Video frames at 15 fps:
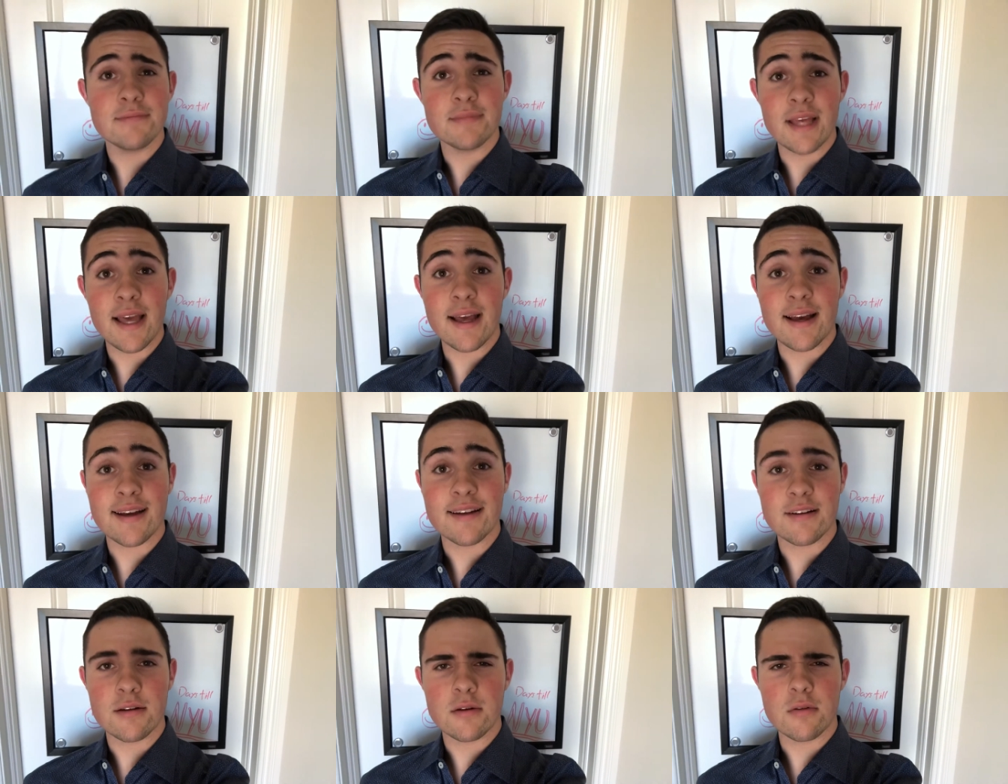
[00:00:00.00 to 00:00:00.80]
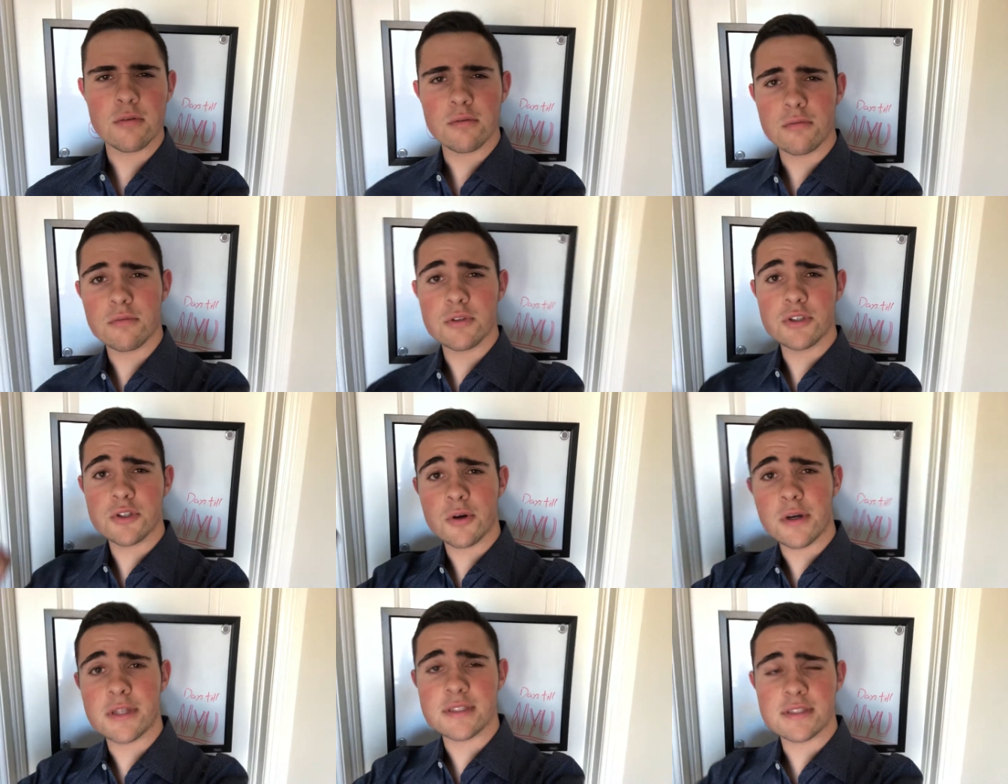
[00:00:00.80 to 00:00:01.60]
Yeah,
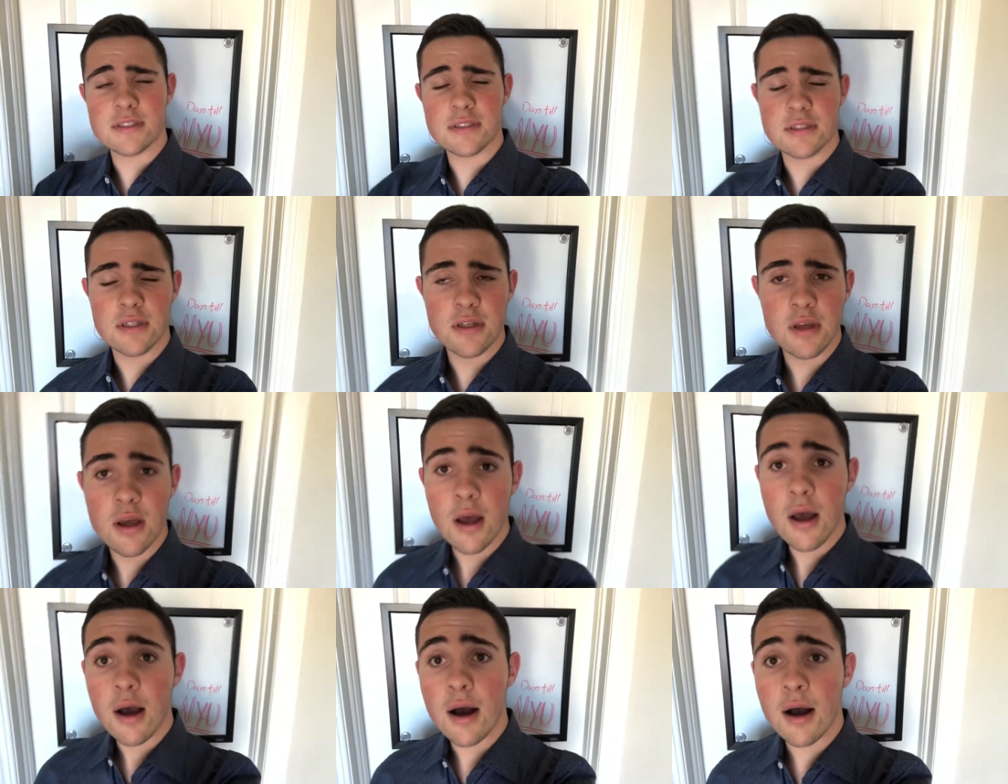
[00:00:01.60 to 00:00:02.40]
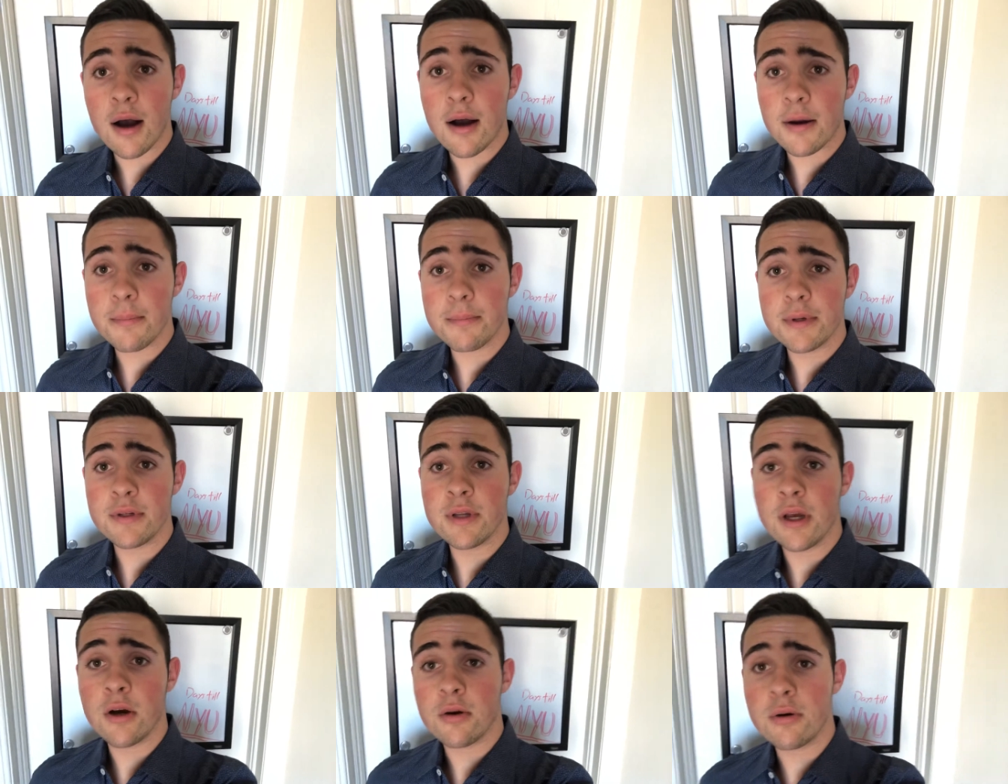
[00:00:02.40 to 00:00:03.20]
rejoice. Um, but
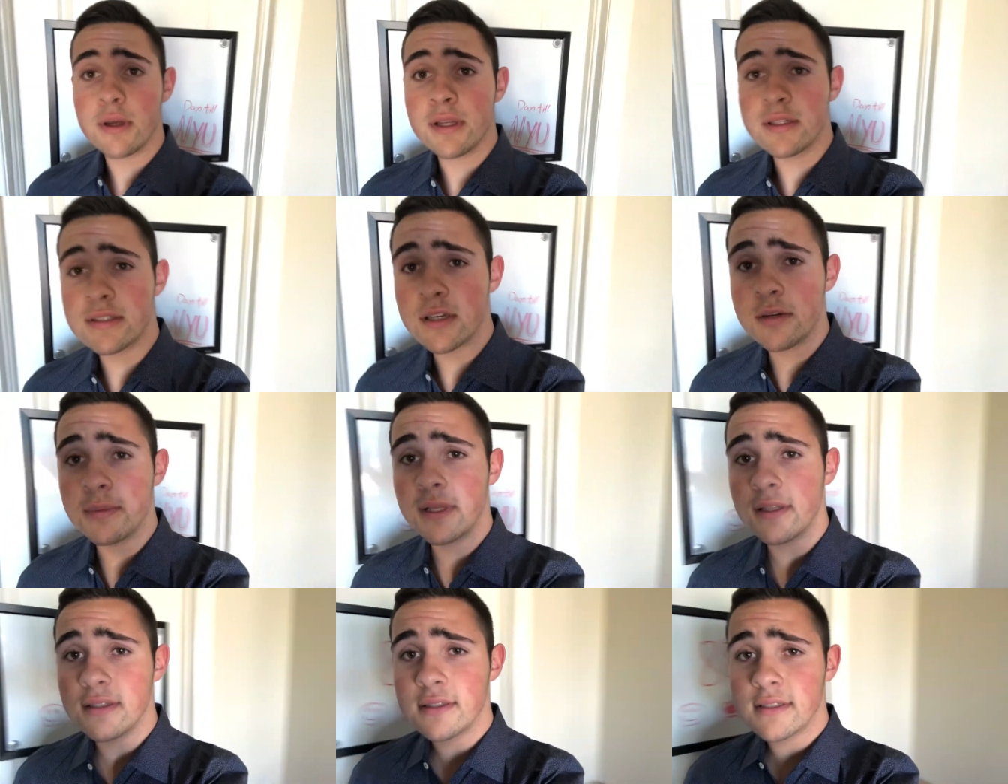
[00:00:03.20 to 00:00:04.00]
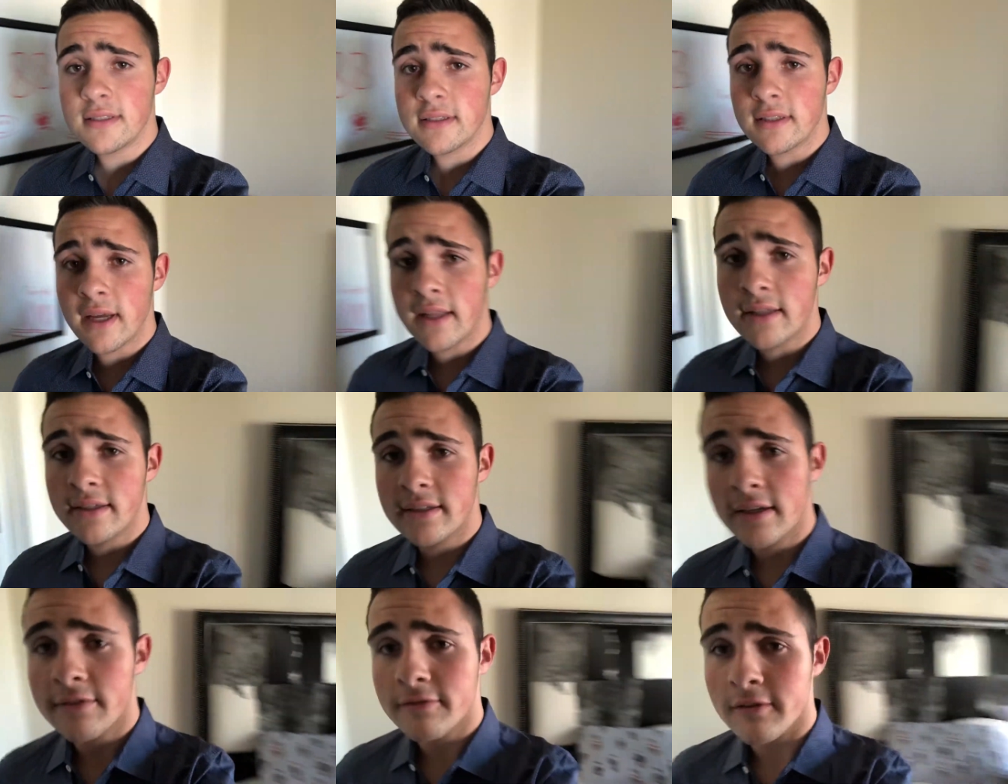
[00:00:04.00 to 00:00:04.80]
no, it's gonna be slightly
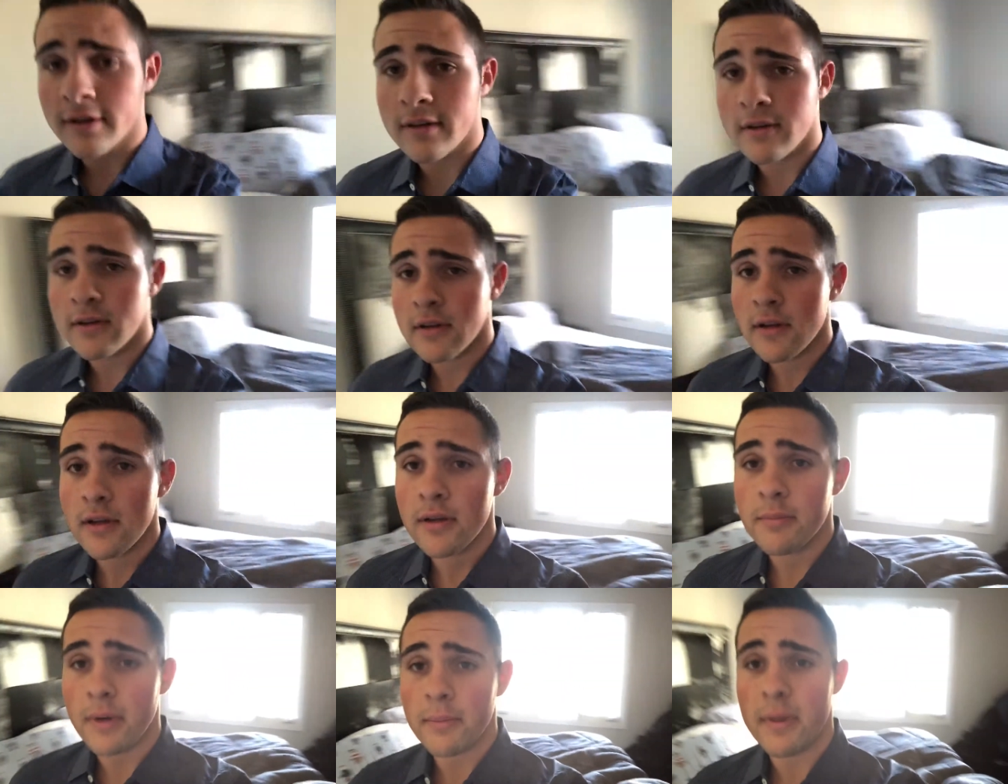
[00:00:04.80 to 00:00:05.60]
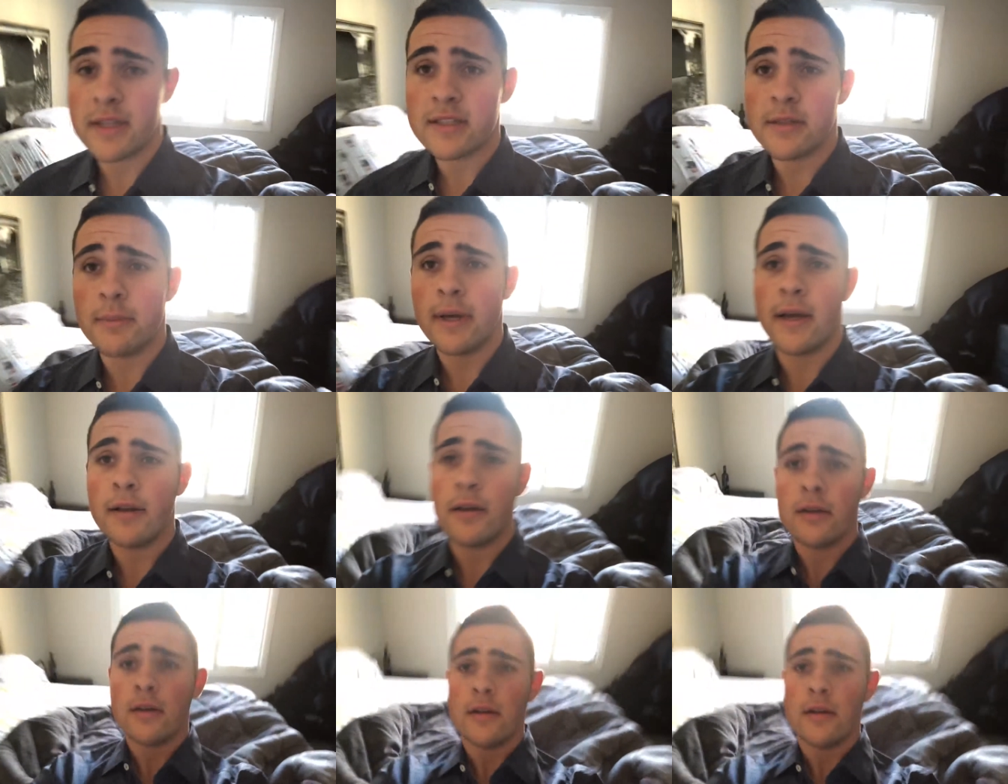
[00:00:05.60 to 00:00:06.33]
different, my messy bed,